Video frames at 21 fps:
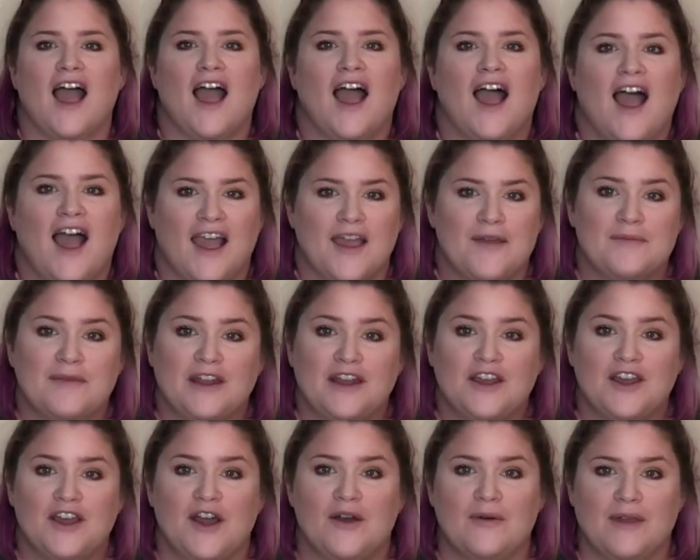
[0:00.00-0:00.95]
I'm
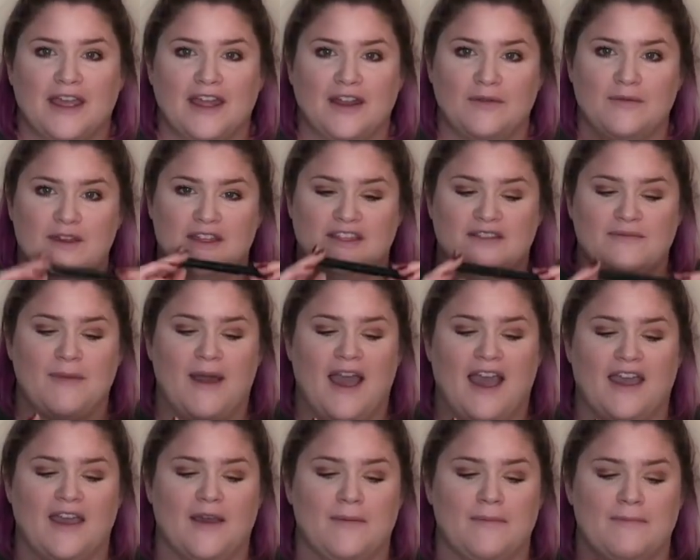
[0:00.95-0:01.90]
gonna go in with
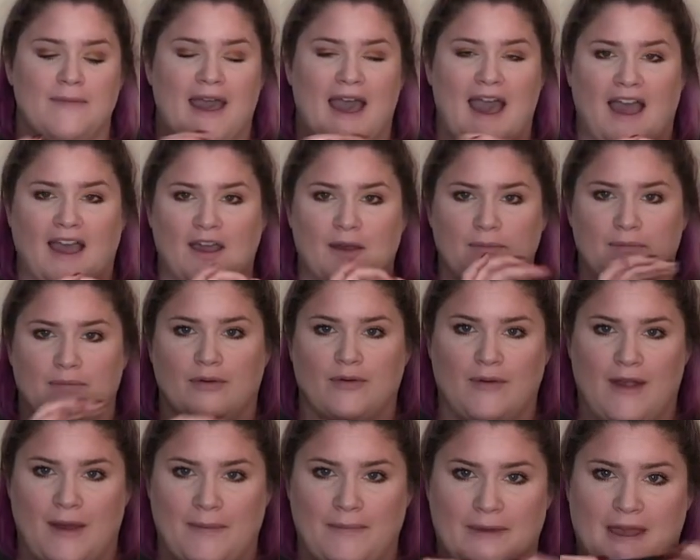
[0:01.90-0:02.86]
my MAC
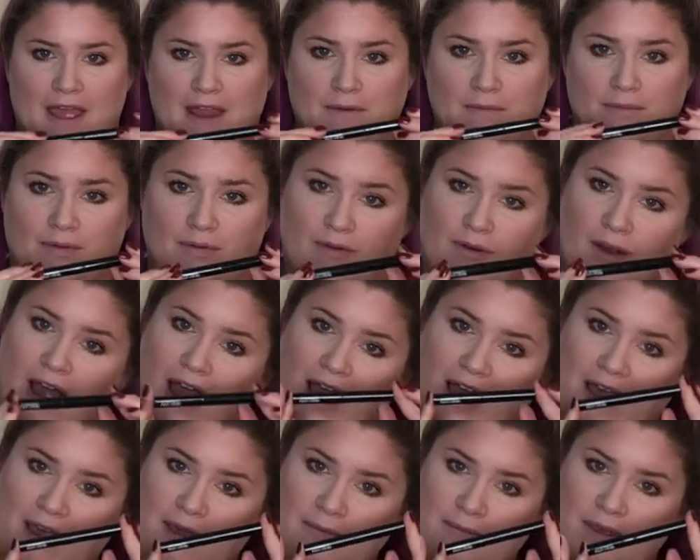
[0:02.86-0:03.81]
Prep and
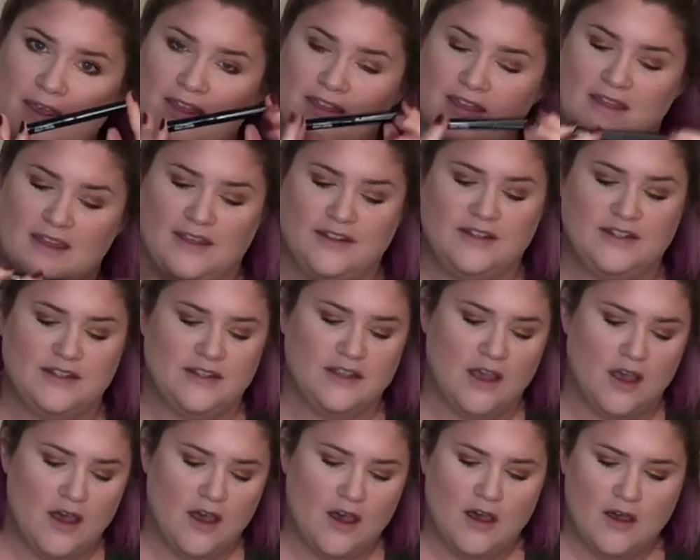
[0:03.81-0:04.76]
Prime. This
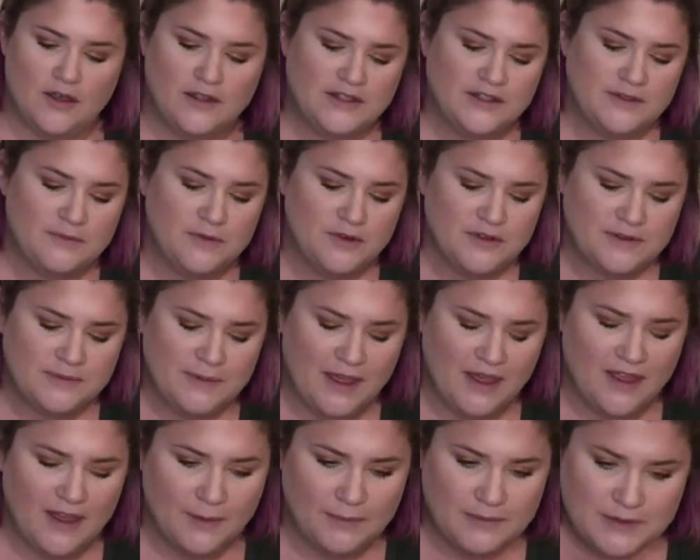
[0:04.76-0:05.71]
smooths my
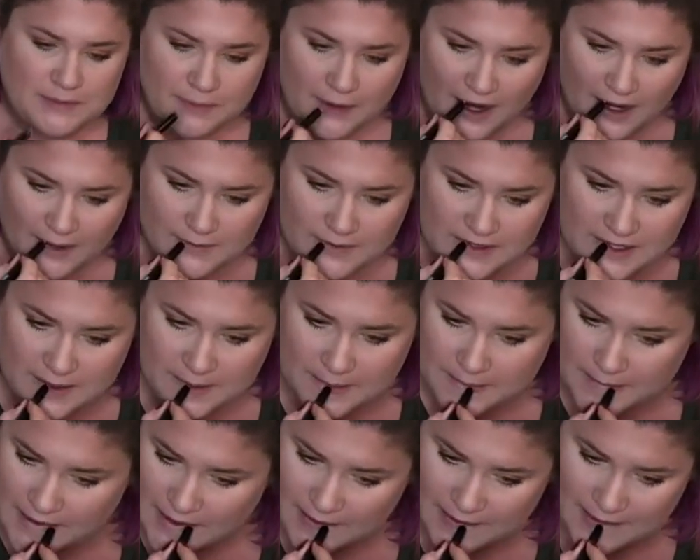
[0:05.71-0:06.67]
lips, primes
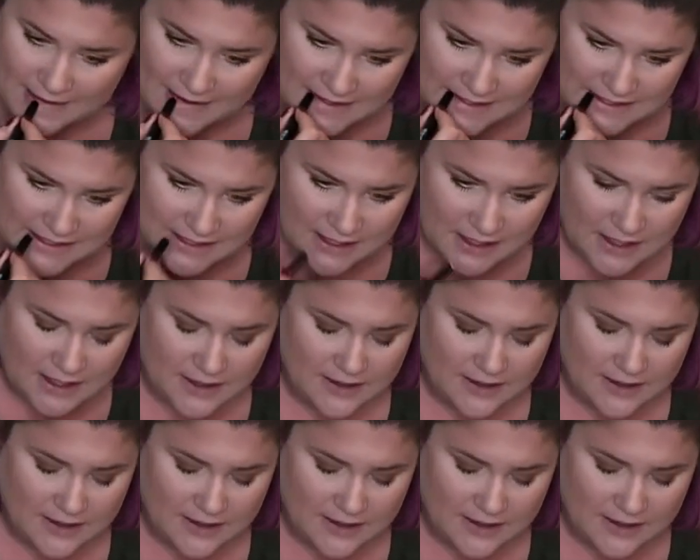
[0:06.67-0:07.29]
them, makes the